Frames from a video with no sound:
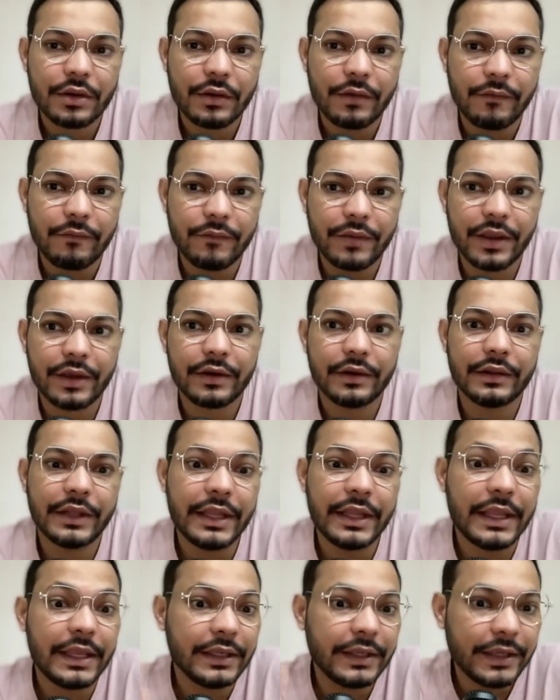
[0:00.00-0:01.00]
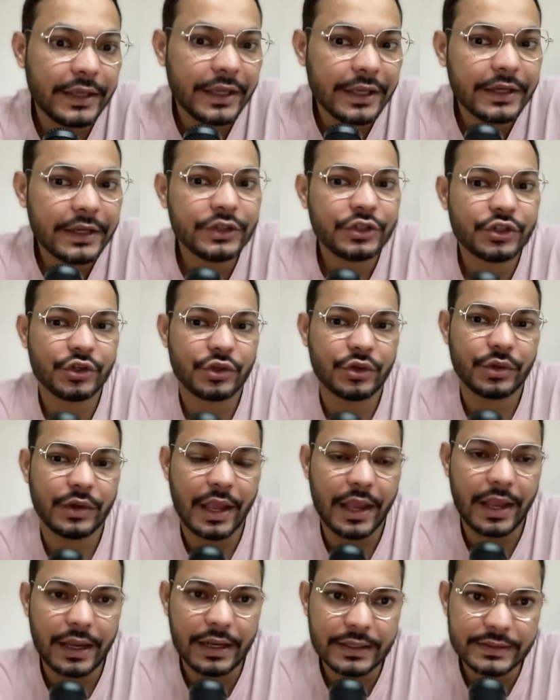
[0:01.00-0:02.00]
where they engage
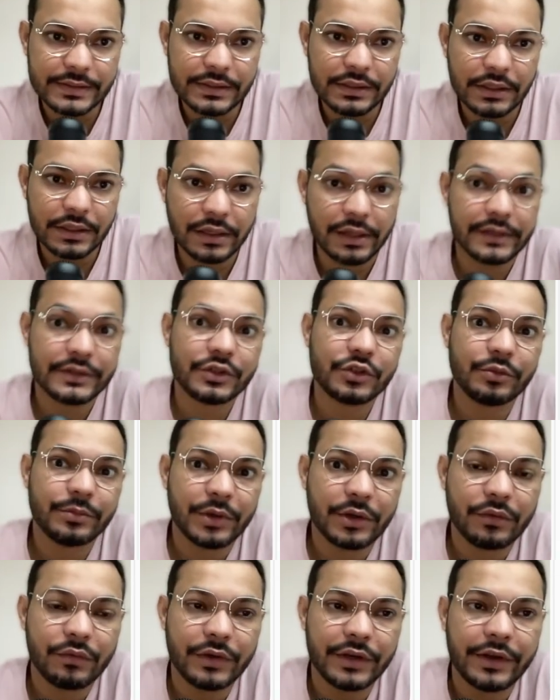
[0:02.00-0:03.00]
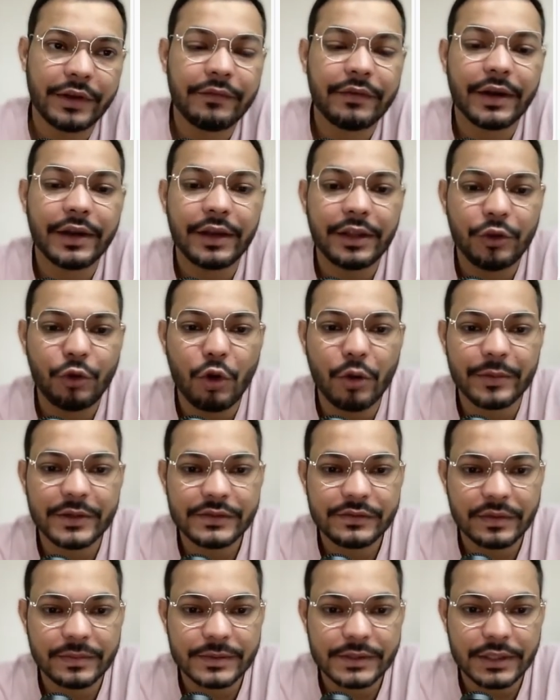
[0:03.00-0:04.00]
as a customer with different
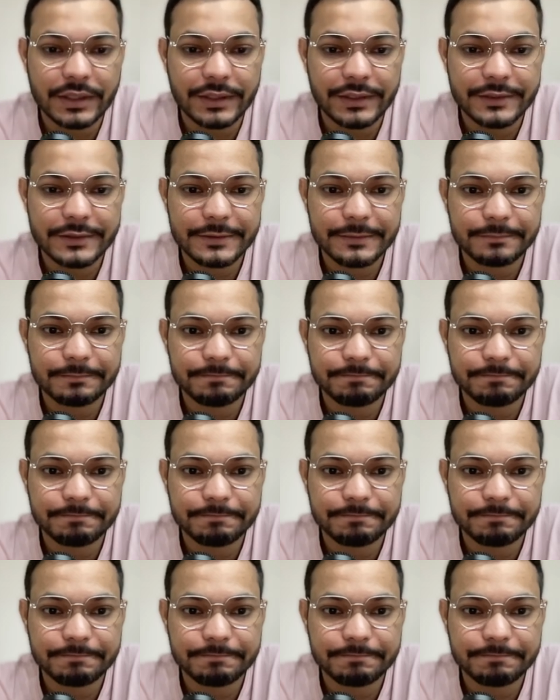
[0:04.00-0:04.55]
e-commerce websites.